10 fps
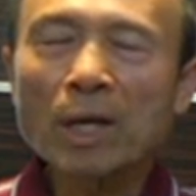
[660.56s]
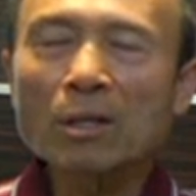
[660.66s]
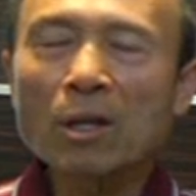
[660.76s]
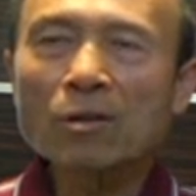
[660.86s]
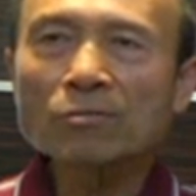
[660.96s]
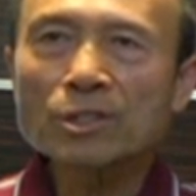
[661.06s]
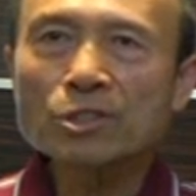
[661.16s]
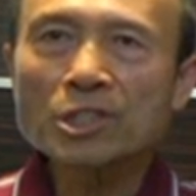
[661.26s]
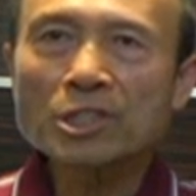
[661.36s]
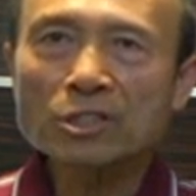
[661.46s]
along
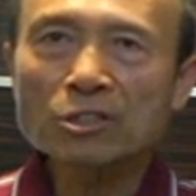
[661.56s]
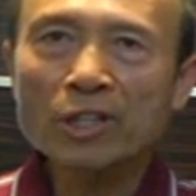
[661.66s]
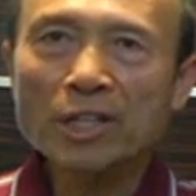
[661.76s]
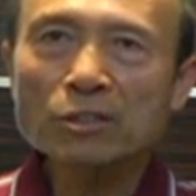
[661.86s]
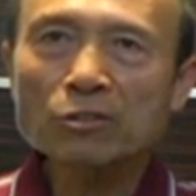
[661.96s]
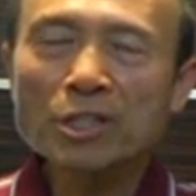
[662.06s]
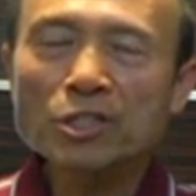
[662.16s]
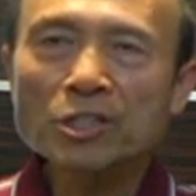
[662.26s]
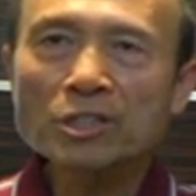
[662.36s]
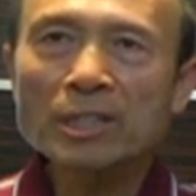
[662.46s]
with Jesus Christ
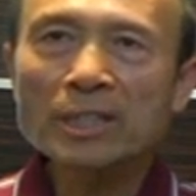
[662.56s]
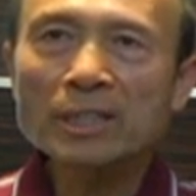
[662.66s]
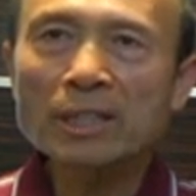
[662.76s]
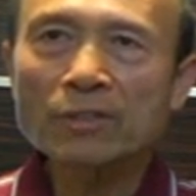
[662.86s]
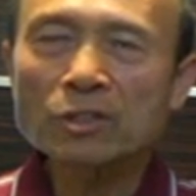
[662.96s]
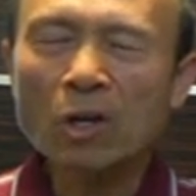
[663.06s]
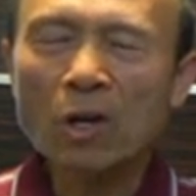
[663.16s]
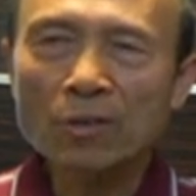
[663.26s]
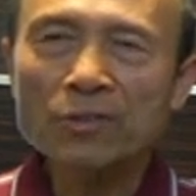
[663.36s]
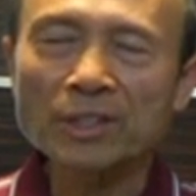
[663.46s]
graciously give us
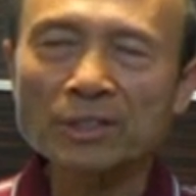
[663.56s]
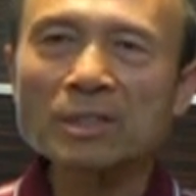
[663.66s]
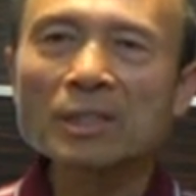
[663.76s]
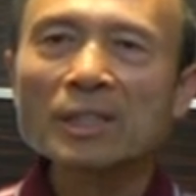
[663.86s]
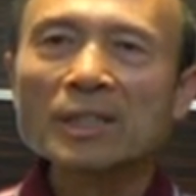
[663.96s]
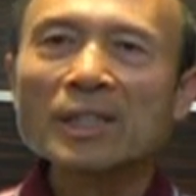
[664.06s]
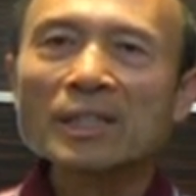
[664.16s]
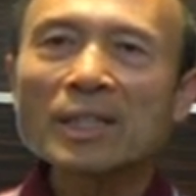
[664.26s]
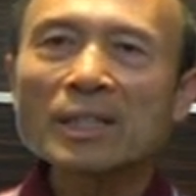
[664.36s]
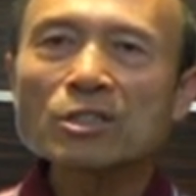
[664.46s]
all things?
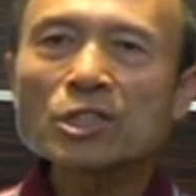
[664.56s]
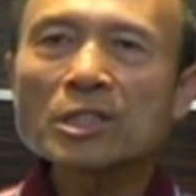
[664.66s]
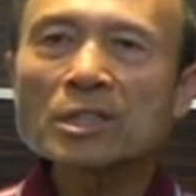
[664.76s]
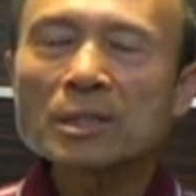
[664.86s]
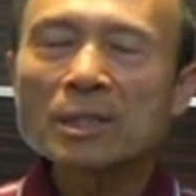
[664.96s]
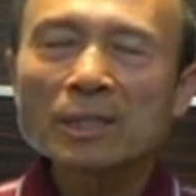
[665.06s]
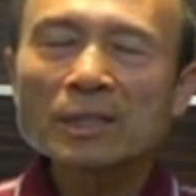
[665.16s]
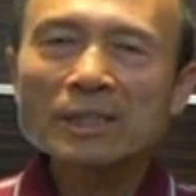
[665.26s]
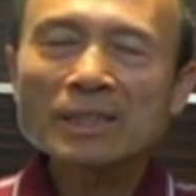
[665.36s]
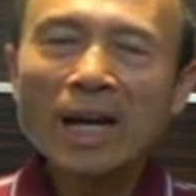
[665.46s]
That Jesus
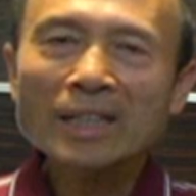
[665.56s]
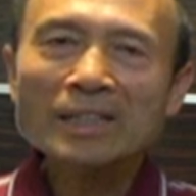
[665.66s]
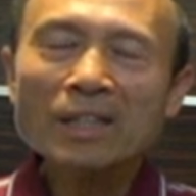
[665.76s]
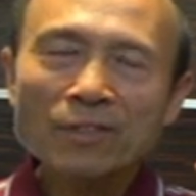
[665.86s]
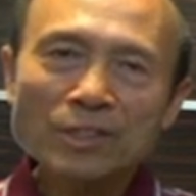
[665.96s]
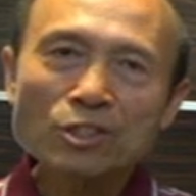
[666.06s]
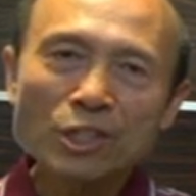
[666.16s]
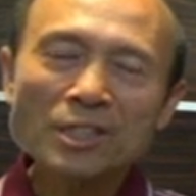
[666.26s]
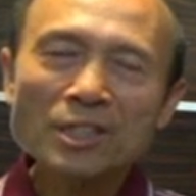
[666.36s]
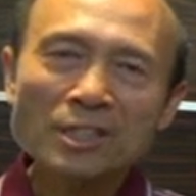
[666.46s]
that God give us
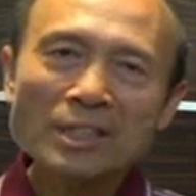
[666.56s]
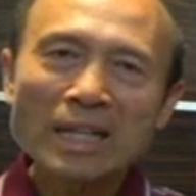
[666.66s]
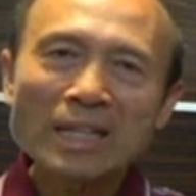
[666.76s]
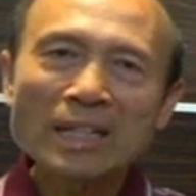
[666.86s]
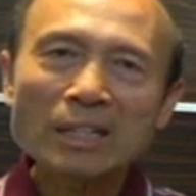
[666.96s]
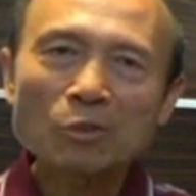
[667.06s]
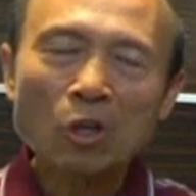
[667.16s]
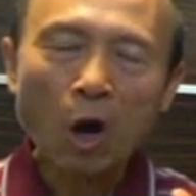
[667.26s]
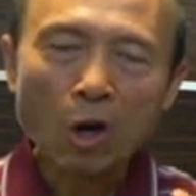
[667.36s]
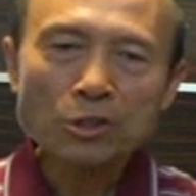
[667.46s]
Jesus, he
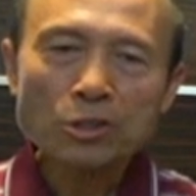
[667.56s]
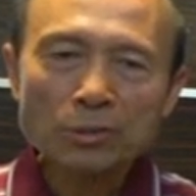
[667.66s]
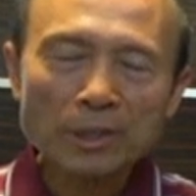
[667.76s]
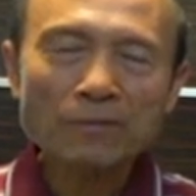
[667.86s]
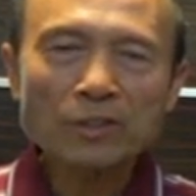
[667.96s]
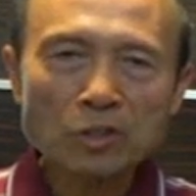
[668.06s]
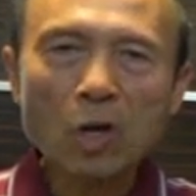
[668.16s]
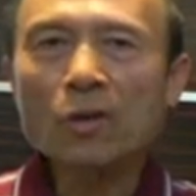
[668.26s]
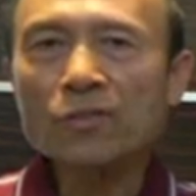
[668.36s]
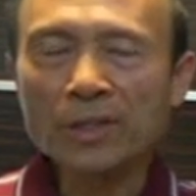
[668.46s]
will also give us
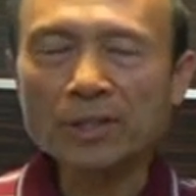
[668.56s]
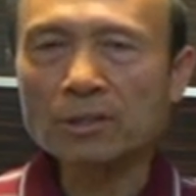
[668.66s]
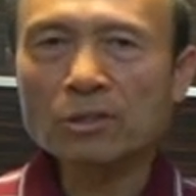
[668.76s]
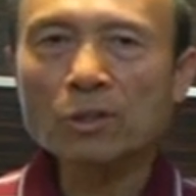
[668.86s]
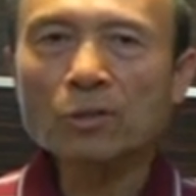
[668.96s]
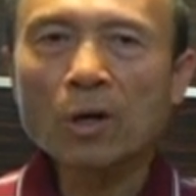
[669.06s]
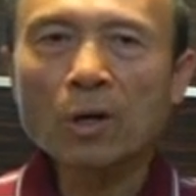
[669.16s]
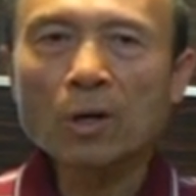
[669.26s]
all things. So